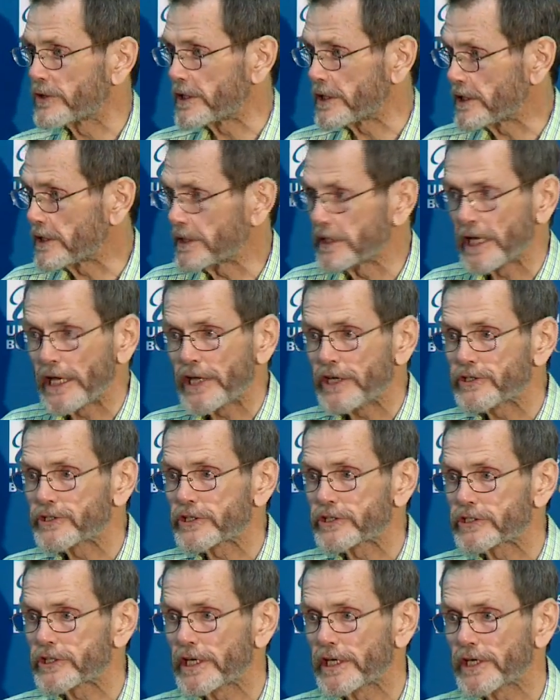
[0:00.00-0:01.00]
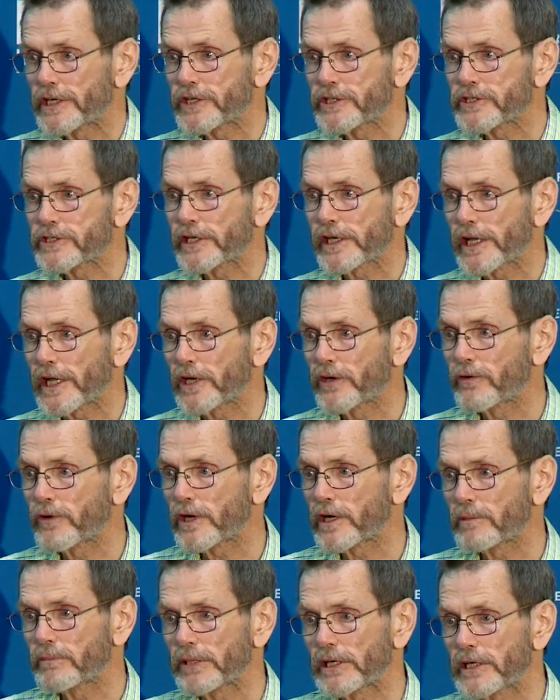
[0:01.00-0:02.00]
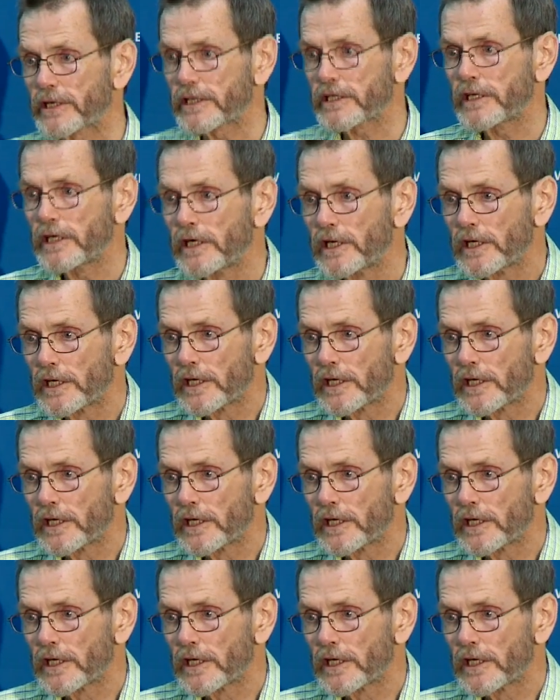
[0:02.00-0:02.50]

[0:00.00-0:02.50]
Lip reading: They engaged a scientist that had credibility